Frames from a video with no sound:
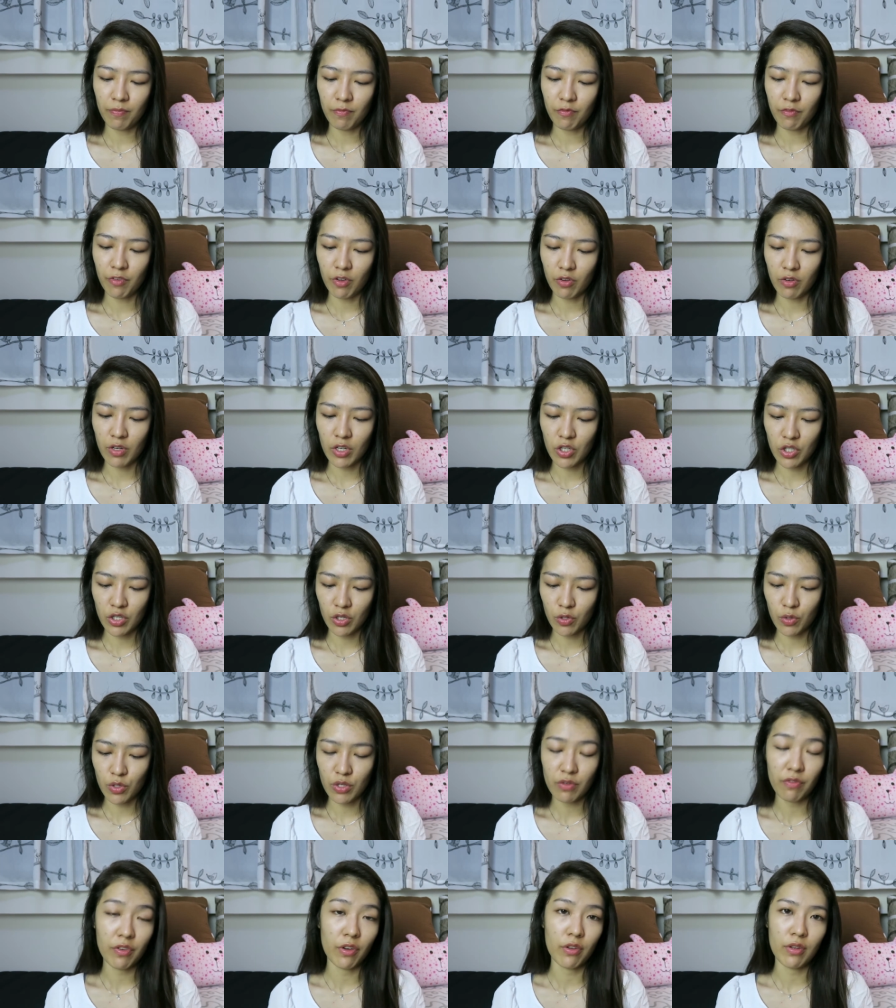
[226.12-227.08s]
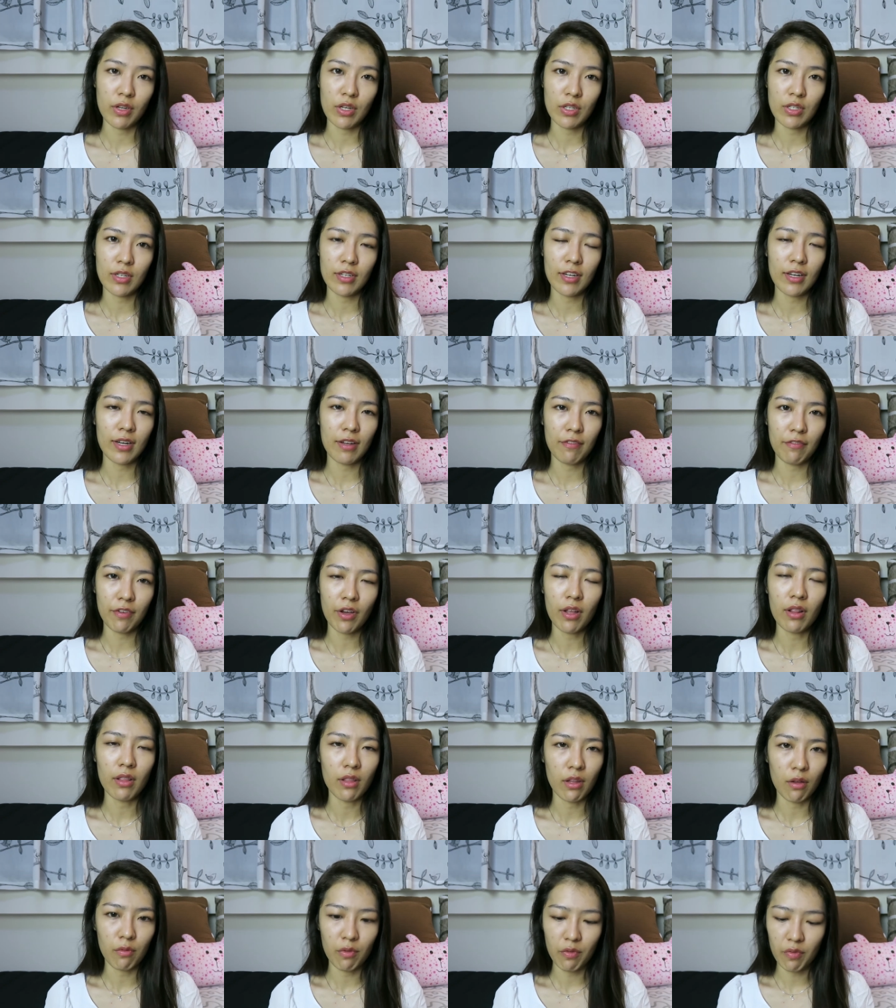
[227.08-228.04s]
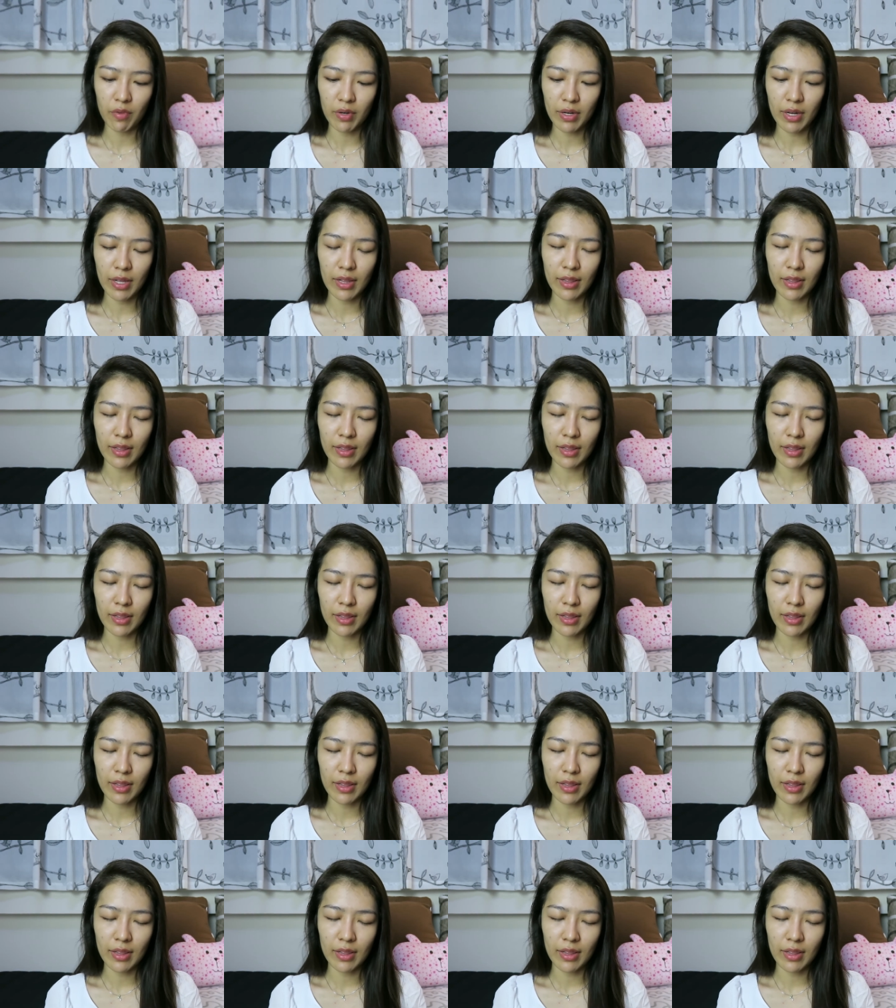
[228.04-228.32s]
foundation, cushion foundation, and I fell in love with it.